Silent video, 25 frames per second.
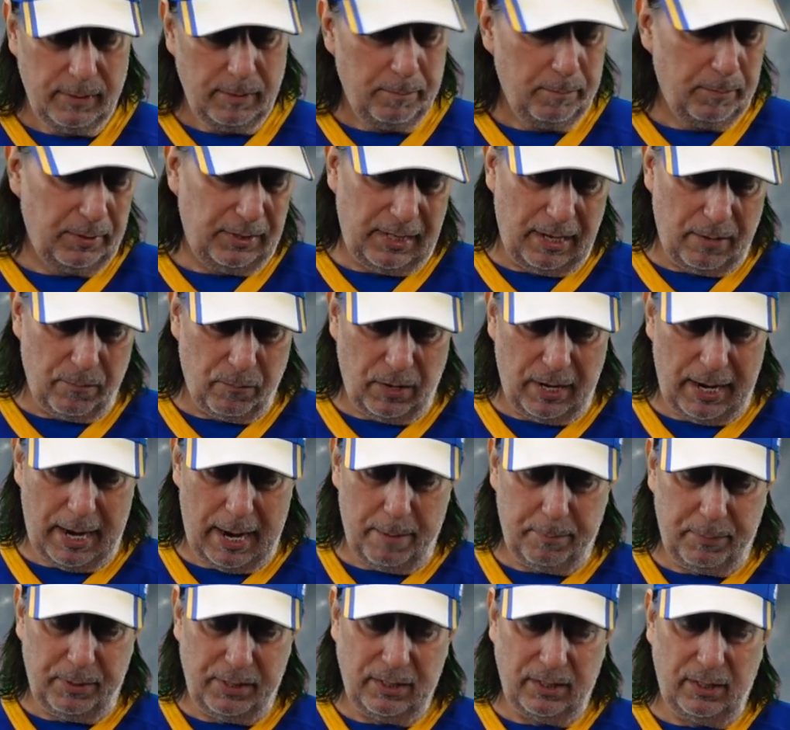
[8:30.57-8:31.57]
But then what
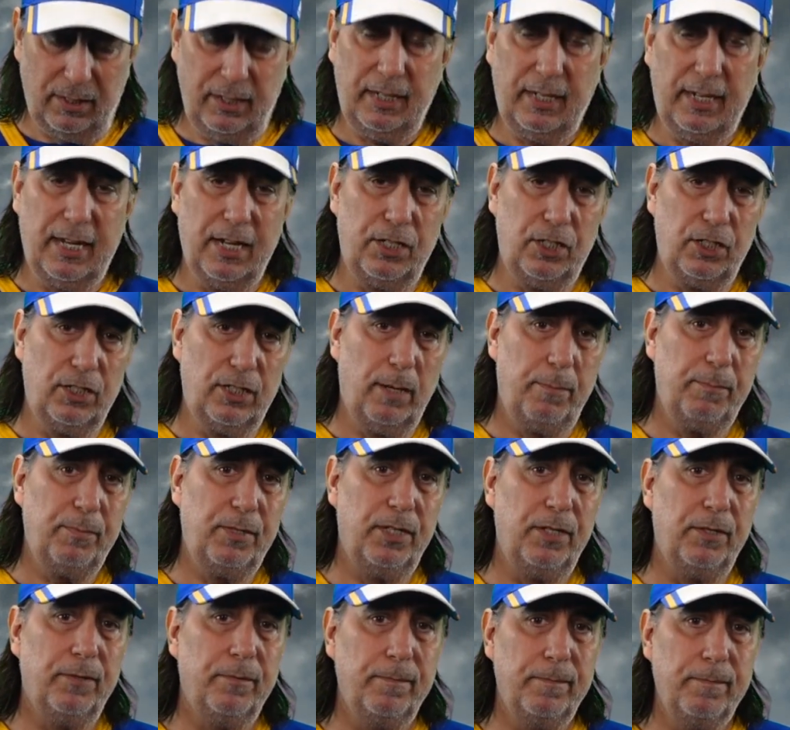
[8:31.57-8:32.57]
happens? The league catches up to
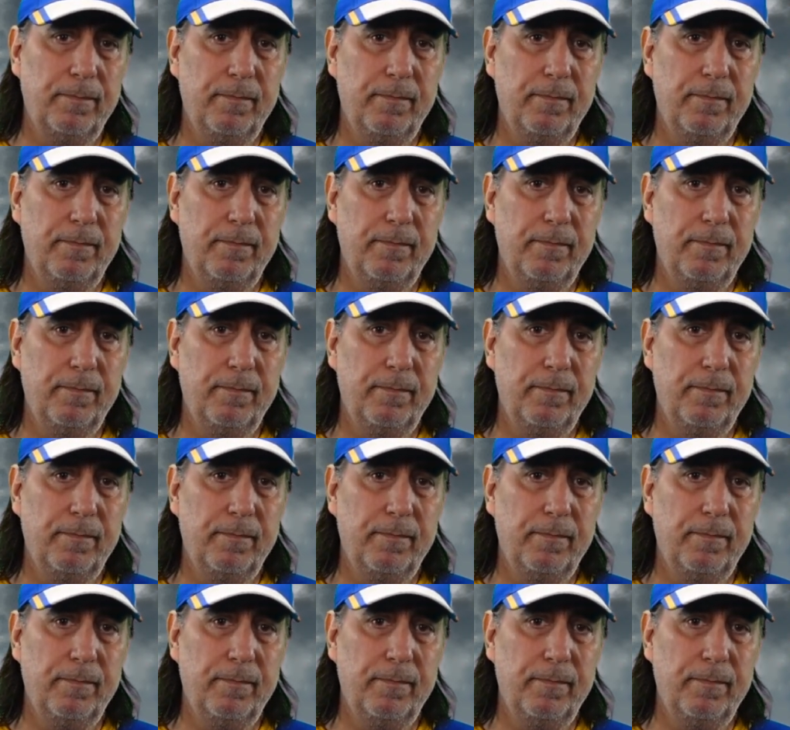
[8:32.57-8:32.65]
you.